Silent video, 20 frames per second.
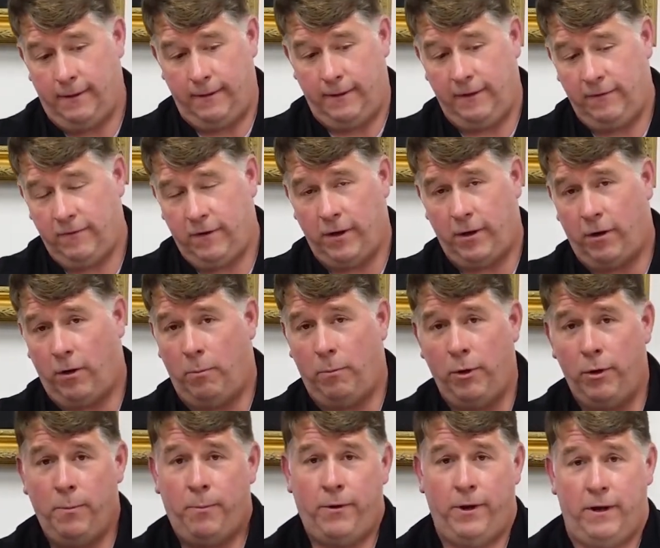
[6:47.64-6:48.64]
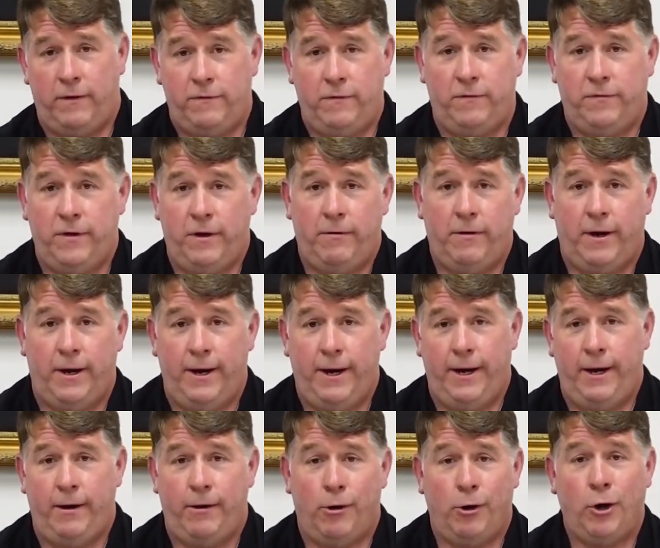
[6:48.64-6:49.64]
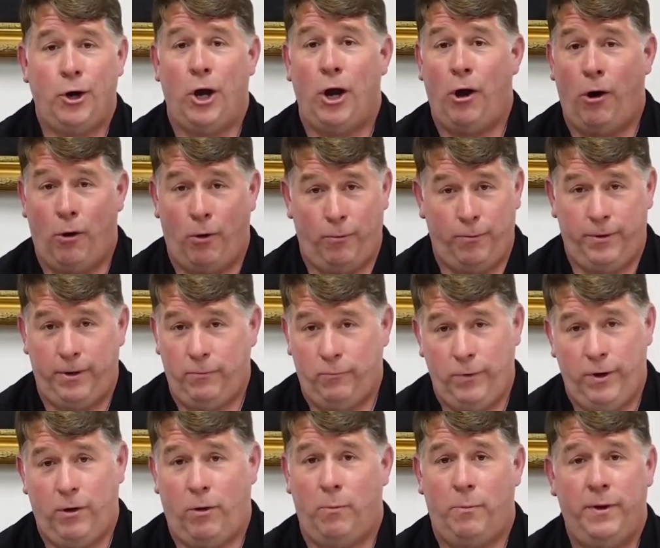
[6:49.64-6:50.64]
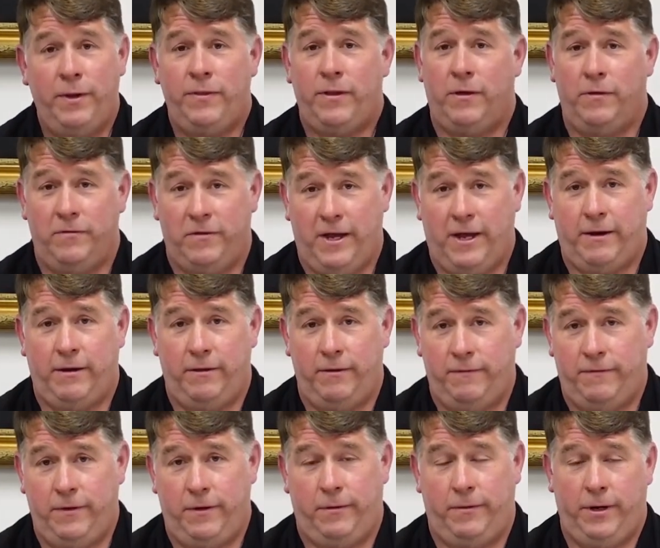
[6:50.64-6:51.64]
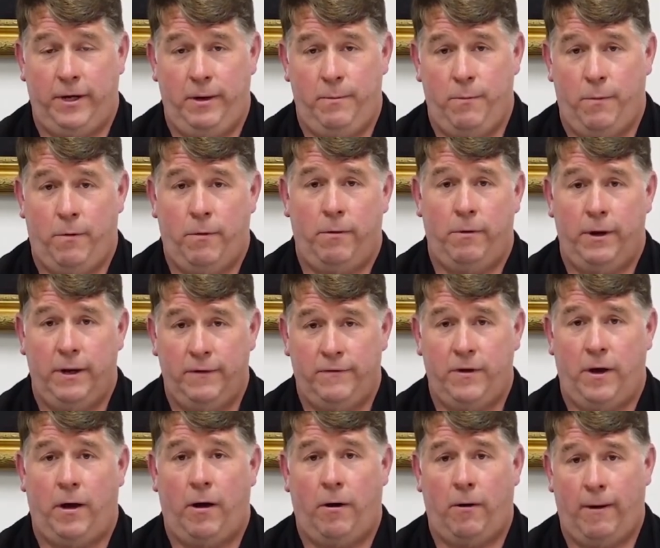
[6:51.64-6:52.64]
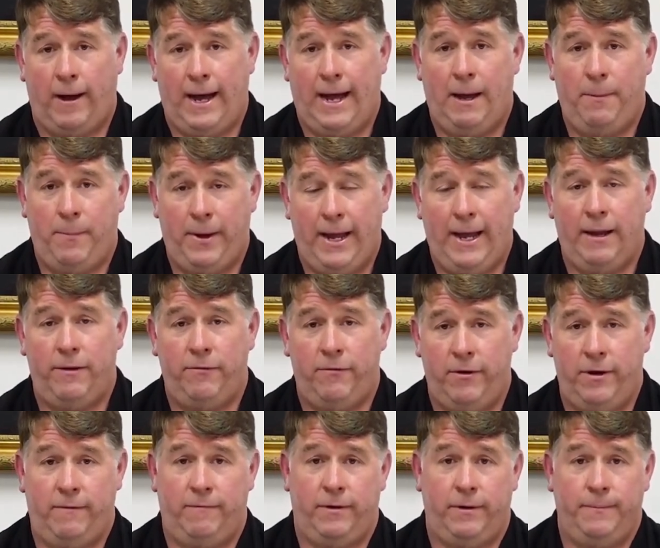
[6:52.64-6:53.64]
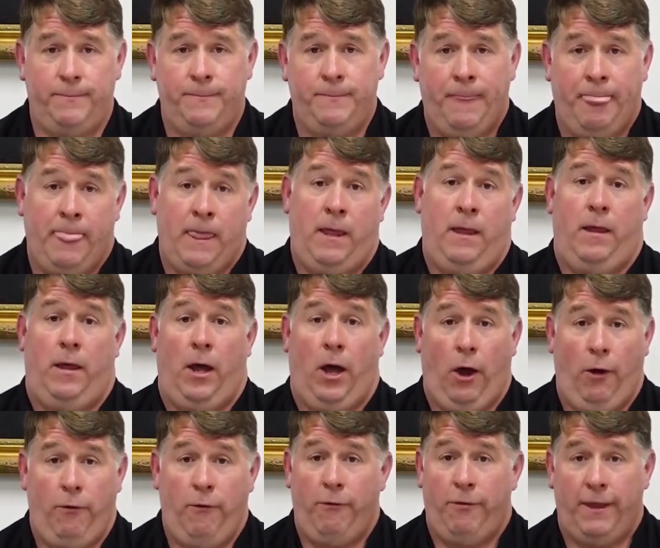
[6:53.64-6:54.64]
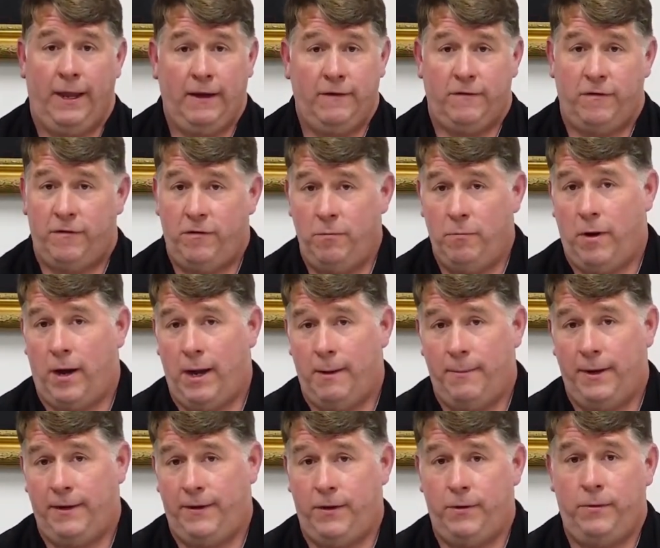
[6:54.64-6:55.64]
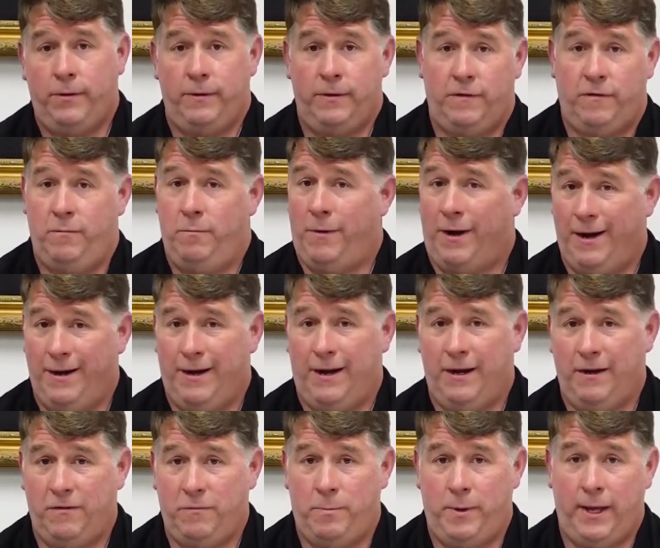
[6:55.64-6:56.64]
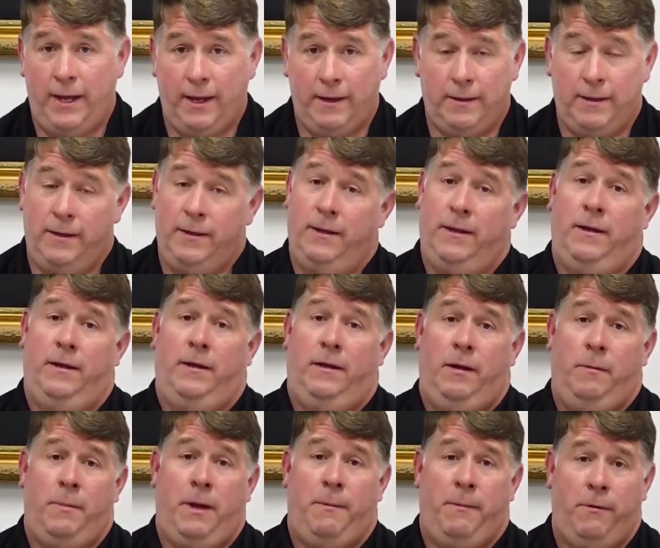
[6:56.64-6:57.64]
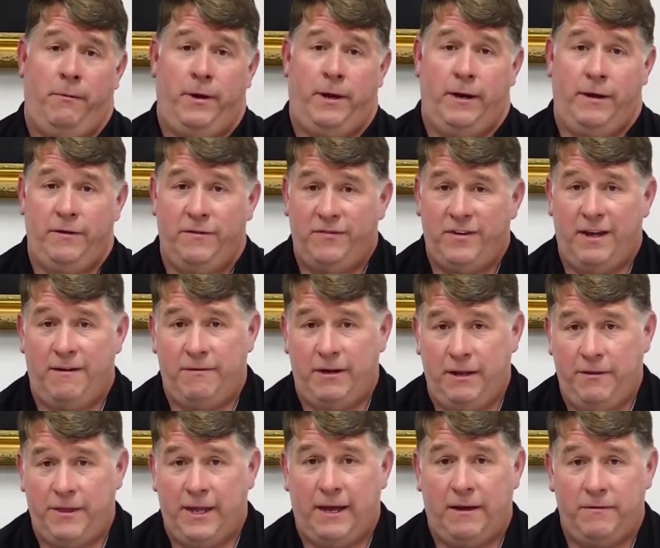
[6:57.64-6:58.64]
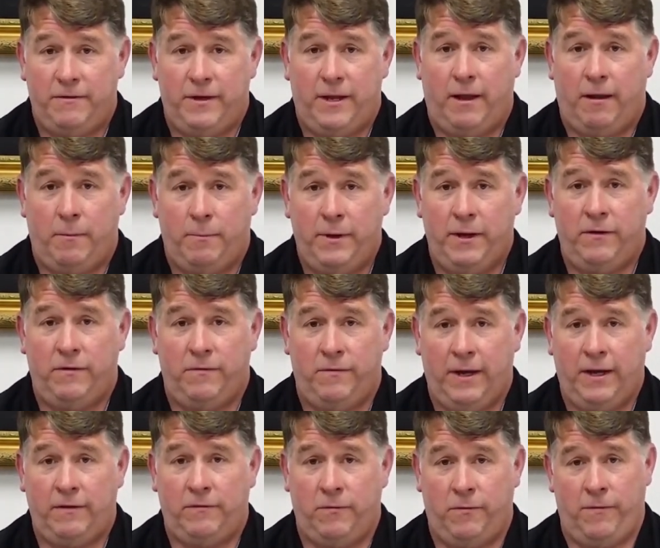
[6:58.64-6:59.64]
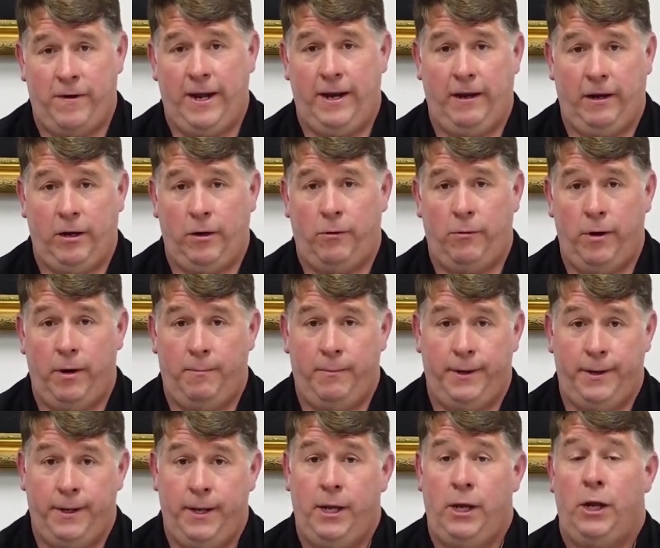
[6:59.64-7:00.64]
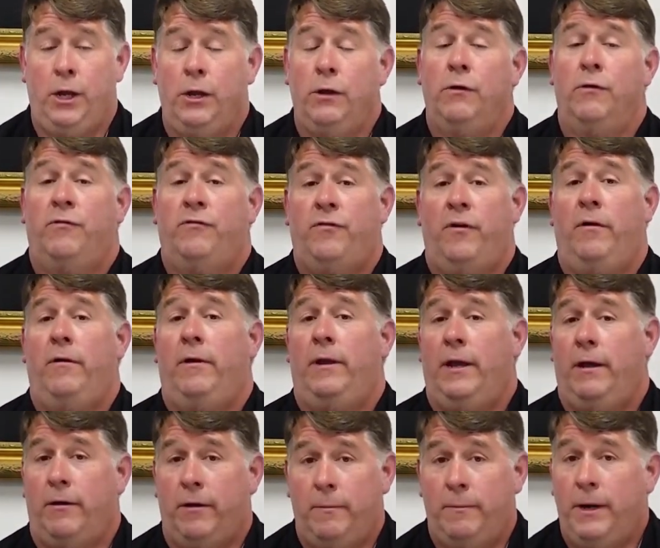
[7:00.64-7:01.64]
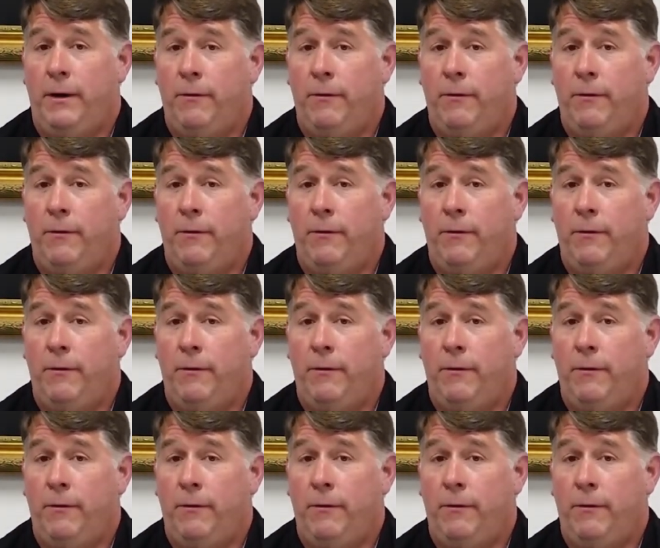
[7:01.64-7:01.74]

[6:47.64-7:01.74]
These good old blueprints you see right here are gone. We don't put those out in the field anymore. It's all iPad driven. Other things that you might be doing that you might not expect, you may be running a $70,000 piece of excavating equipment. You're certainly going